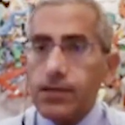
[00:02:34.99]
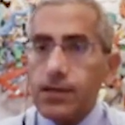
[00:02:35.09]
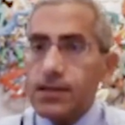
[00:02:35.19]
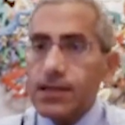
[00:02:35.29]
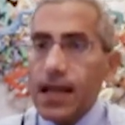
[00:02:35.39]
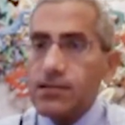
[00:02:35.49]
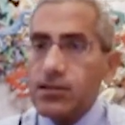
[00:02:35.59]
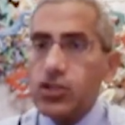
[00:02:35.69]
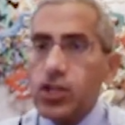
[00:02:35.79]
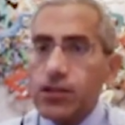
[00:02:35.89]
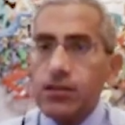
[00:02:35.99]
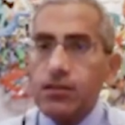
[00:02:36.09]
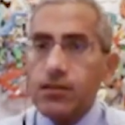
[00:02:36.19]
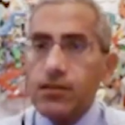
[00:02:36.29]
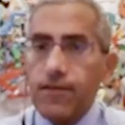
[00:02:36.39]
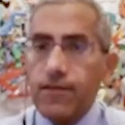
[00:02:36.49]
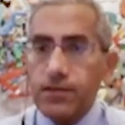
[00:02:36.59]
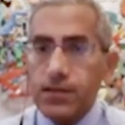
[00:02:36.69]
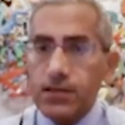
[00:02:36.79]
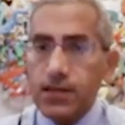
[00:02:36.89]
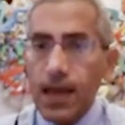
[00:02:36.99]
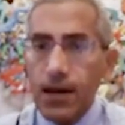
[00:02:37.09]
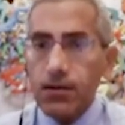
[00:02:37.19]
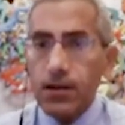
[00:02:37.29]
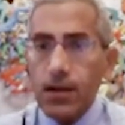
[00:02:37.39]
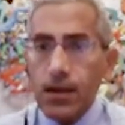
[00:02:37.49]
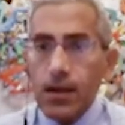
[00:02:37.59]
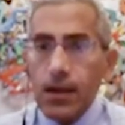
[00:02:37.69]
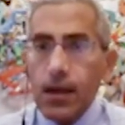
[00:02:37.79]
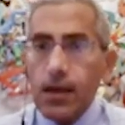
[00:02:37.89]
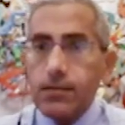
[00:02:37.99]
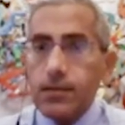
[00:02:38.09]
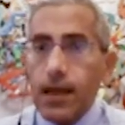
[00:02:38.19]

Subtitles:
This is antigenicity difference is there. It